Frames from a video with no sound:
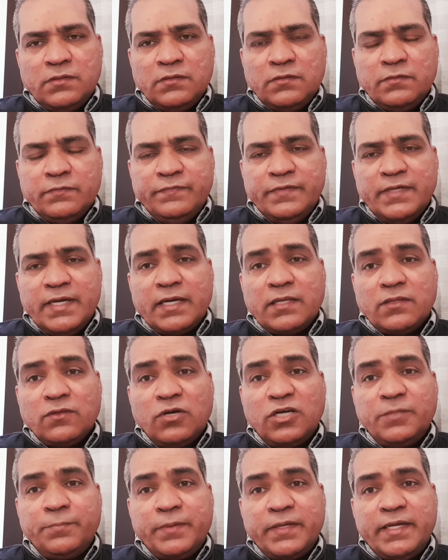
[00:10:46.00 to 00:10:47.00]
We are
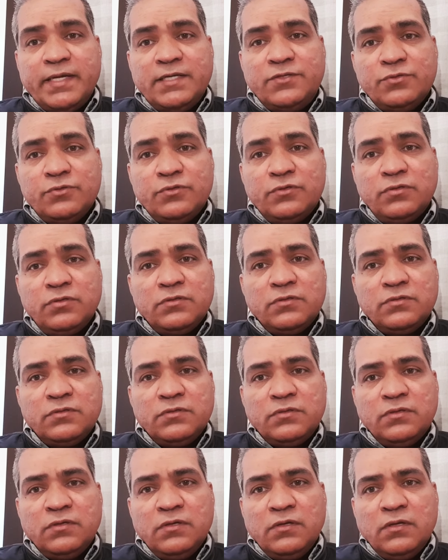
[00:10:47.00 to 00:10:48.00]
not praying to
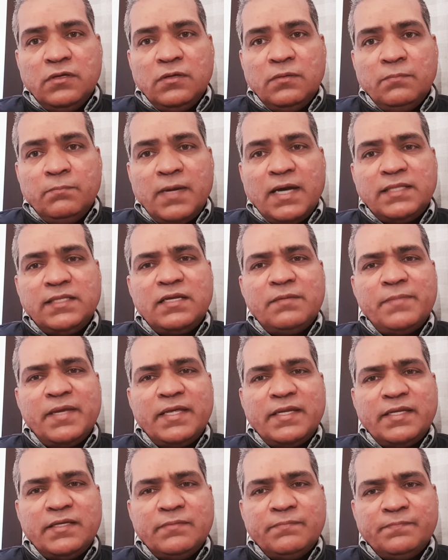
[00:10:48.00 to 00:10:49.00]
Mother
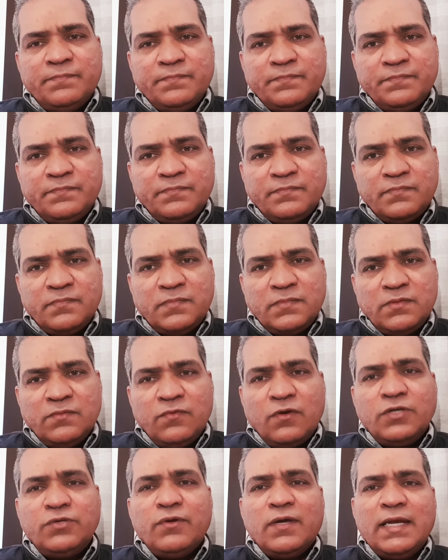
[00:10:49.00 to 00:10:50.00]
Mary.
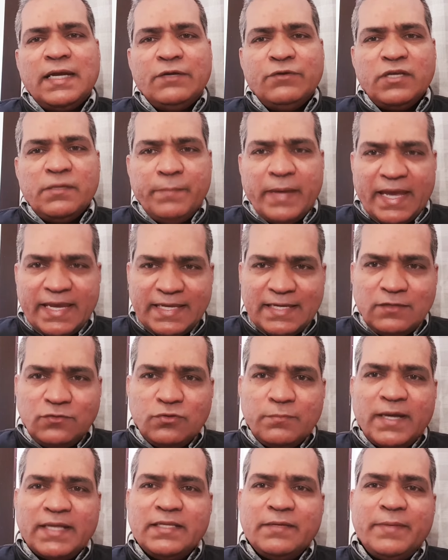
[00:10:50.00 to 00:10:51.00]
What you all are doing? Begging to
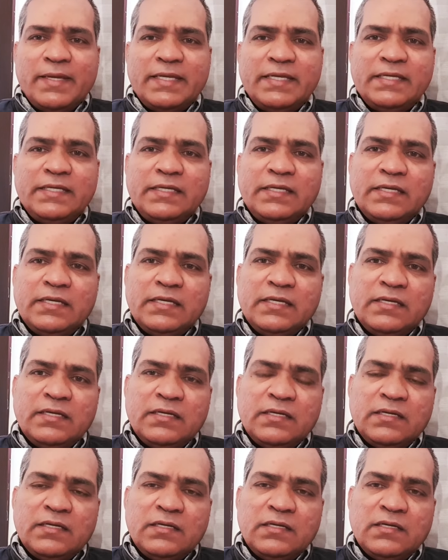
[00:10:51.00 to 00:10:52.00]
Mother Mary?
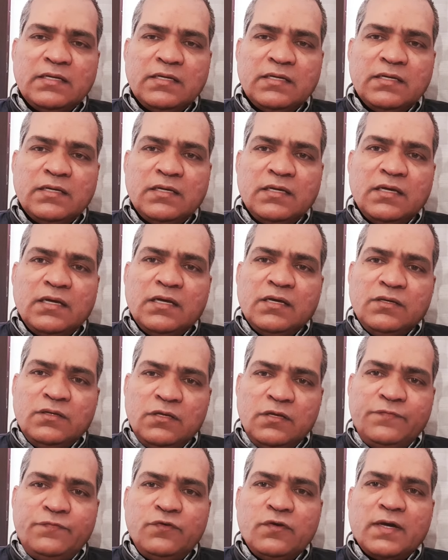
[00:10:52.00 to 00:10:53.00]

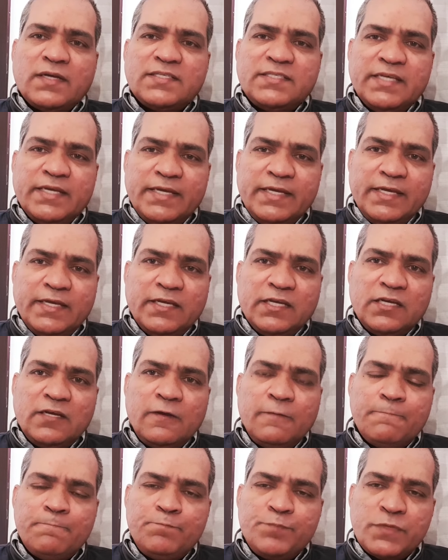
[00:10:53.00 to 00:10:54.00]
If you are saying
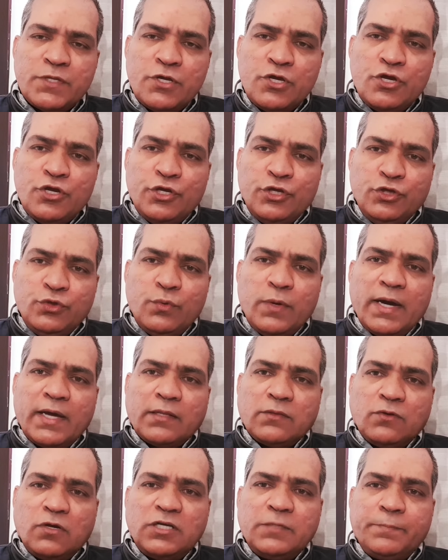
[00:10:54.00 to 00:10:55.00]
you are
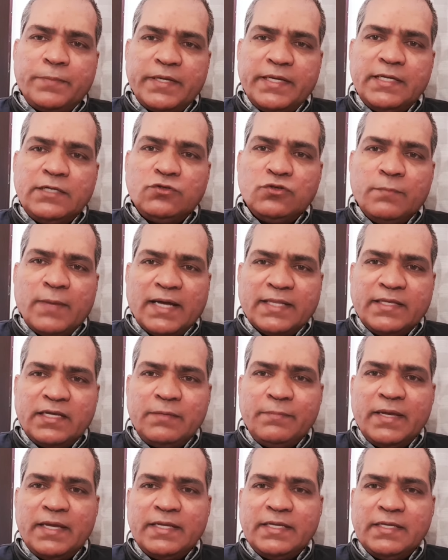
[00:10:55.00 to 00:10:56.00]
not praying to Mother
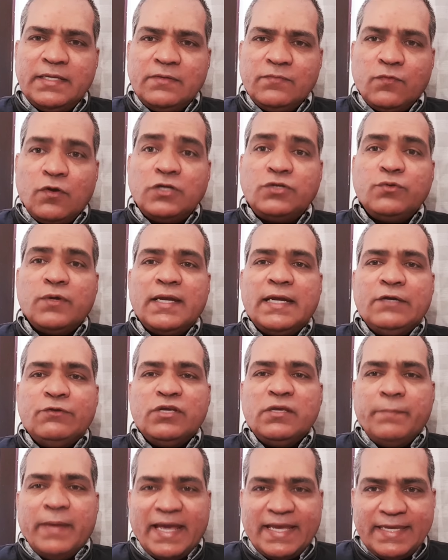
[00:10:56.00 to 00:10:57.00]
Mary, what you all are
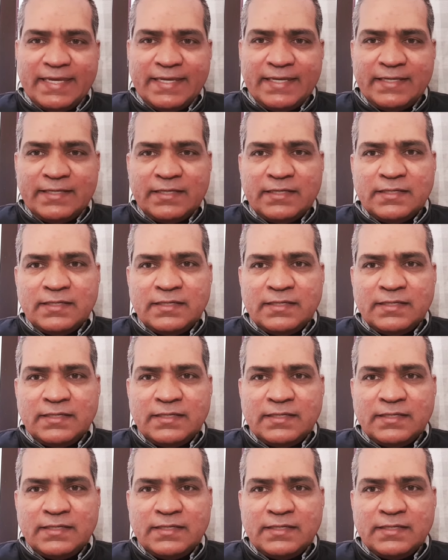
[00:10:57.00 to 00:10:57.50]
doing begging?